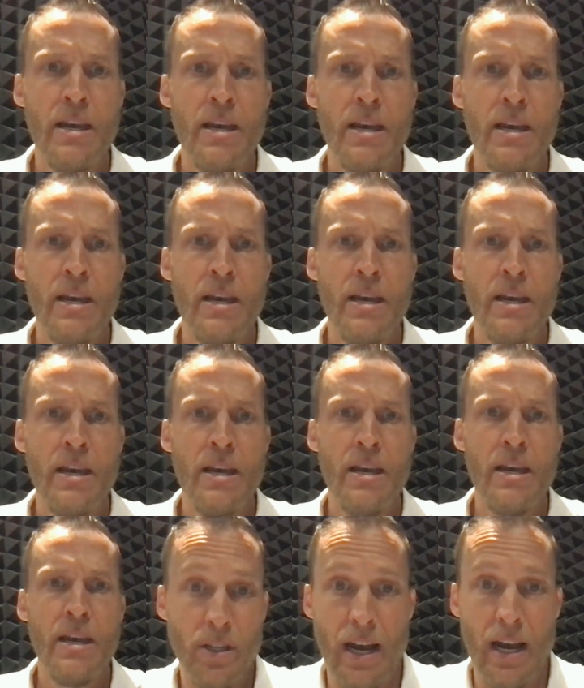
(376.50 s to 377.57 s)
Number two
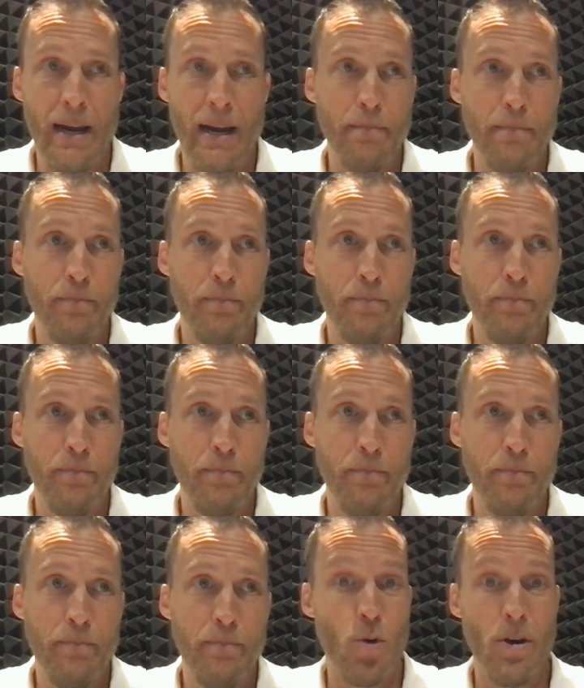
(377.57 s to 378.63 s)
is don't
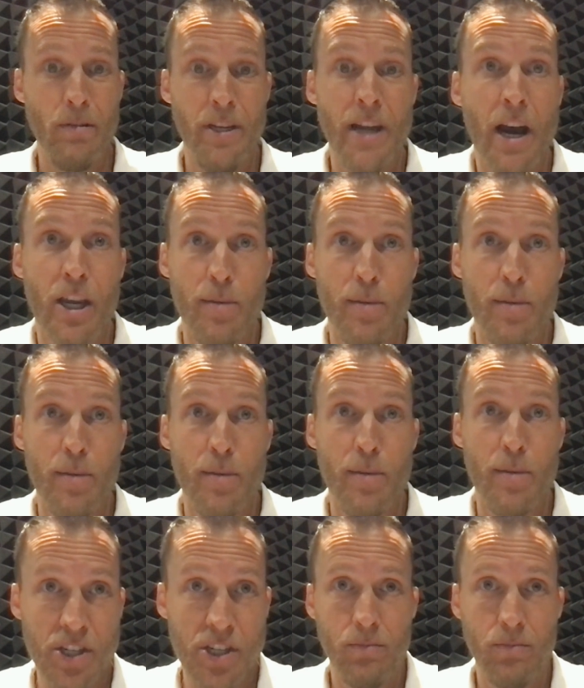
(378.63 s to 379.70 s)
ignore the
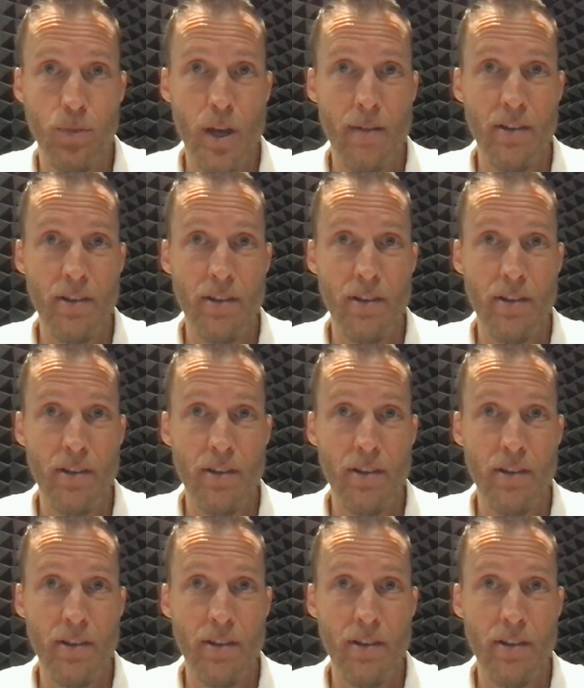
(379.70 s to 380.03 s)
documentation.